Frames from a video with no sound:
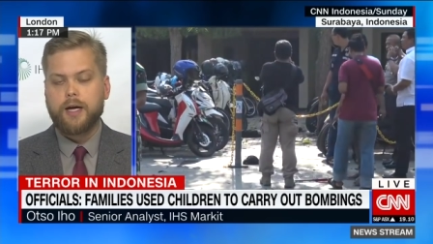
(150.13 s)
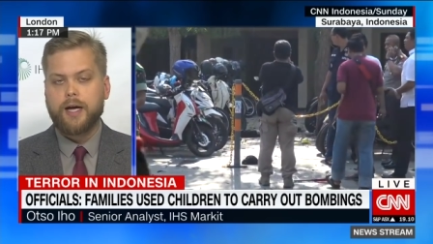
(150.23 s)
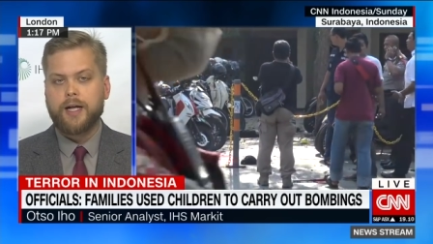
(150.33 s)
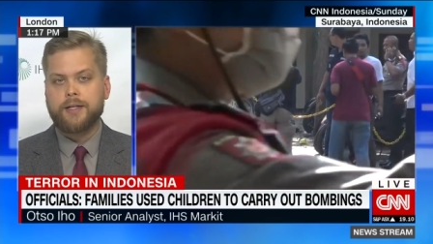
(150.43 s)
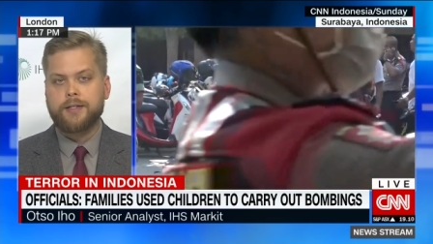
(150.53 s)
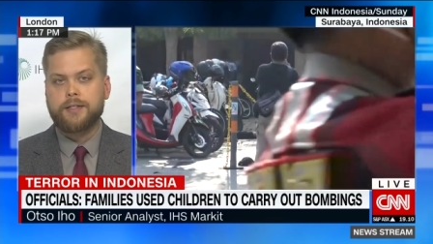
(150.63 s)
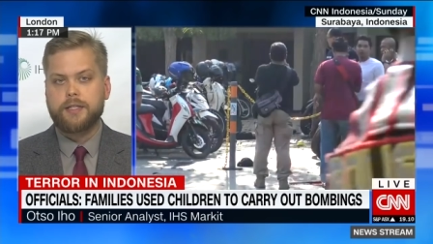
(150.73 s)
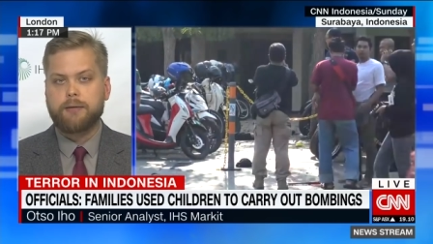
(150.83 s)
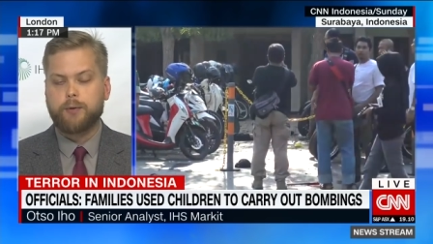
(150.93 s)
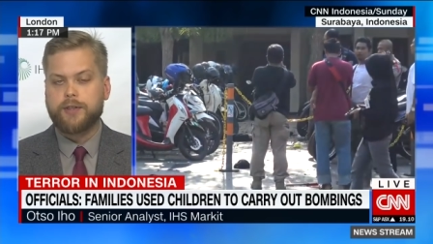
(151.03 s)
And
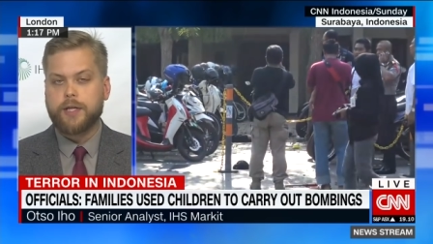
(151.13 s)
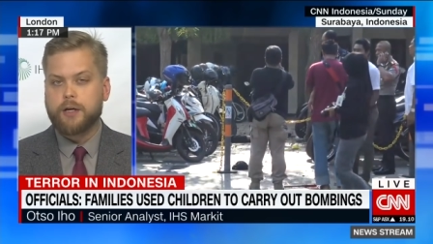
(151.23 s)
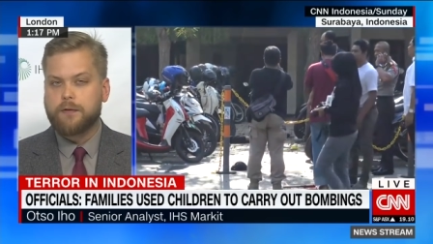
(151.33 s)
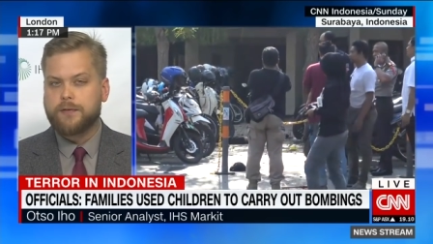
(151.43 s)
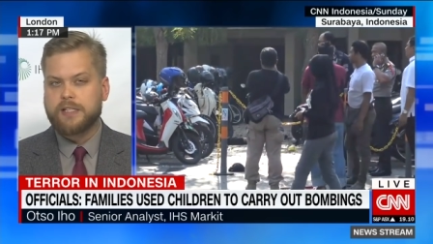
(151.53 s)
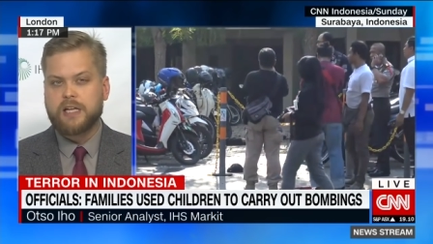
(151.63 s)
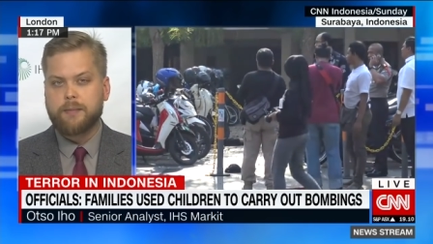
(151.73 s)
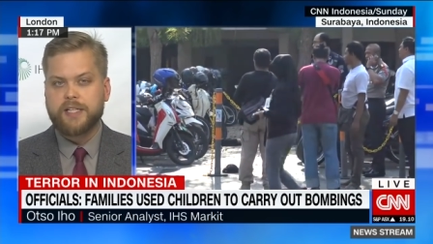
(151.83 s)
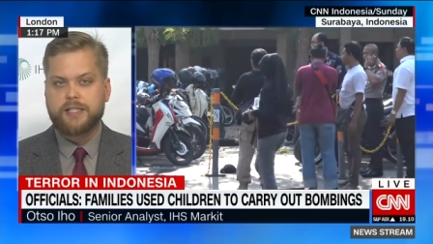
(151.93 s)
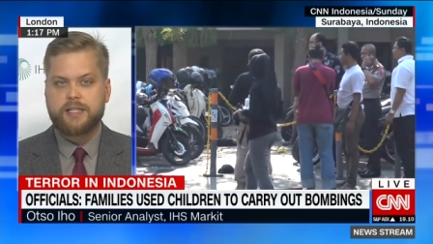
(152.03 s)
if we think of
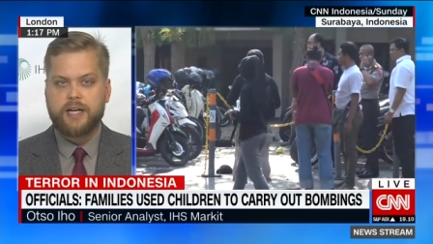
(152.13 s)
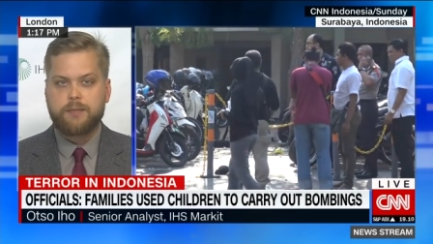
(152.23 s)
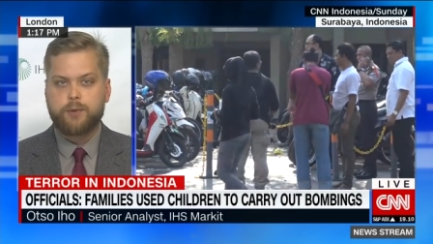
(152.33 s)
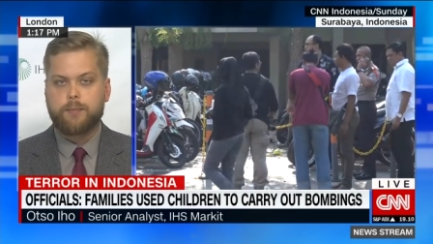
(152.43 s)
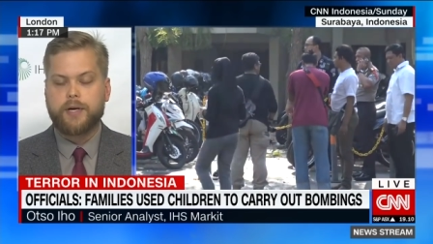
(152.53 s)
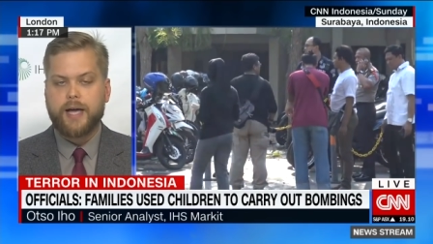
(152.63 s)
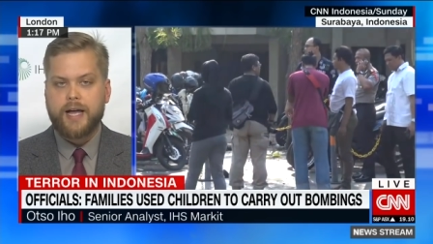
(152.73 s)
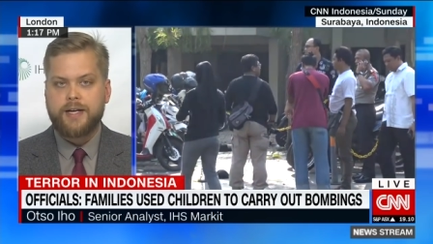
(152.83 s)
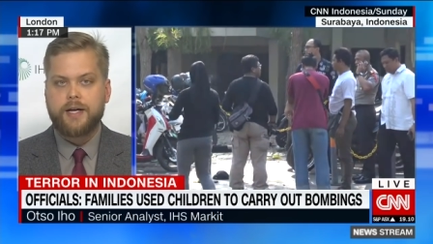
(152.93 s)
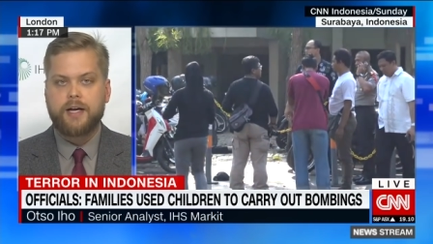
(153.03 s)
Islamic State propaganda